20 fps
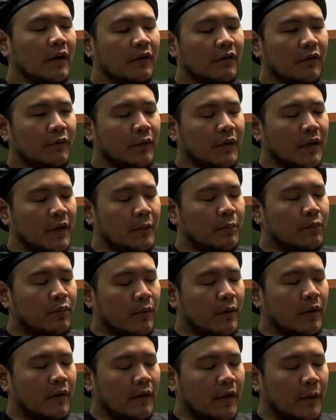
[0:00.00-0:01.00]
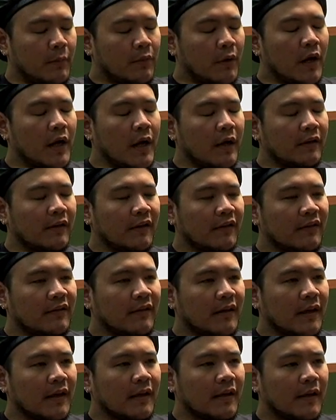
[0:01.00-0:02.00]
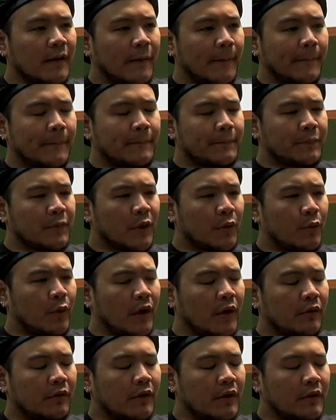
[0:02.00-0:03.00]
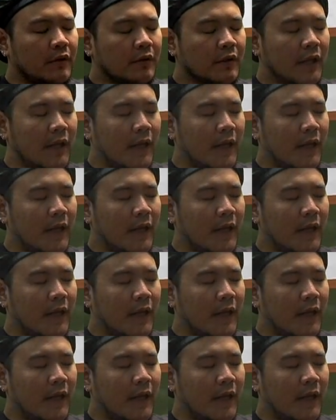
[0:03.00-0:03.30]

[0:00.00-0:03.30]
So when they brought out this like weird little